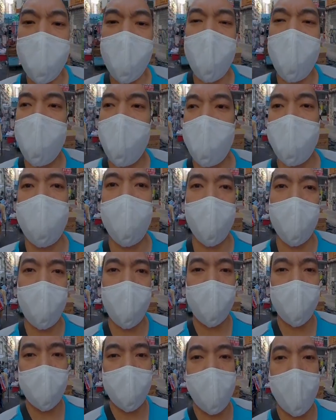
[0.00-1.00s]
I'm talking about the
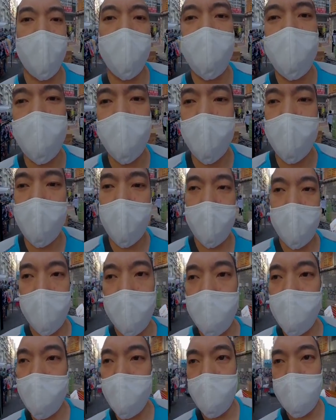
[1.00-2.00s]
sound sync again.
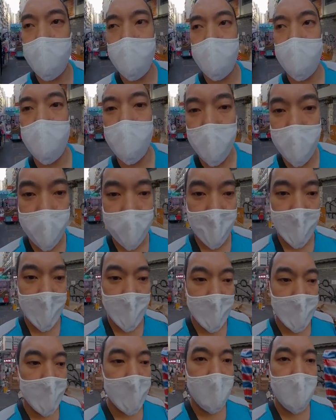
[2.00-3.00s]

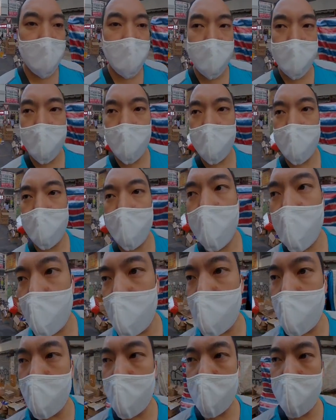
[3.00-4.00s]
I was just gonna do a
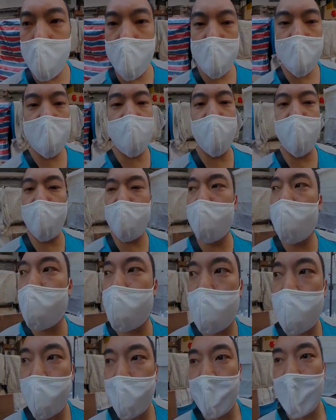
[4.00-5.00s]
quick test
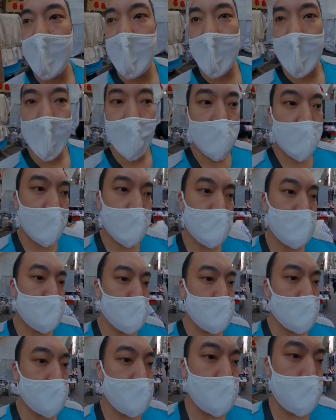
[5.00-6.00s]
when I saw
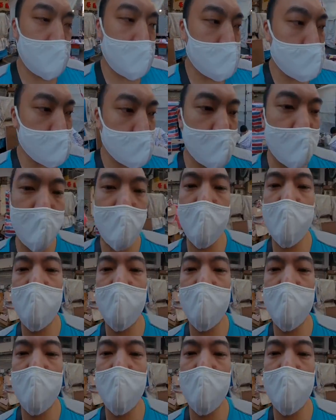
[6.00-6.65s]
something interesting.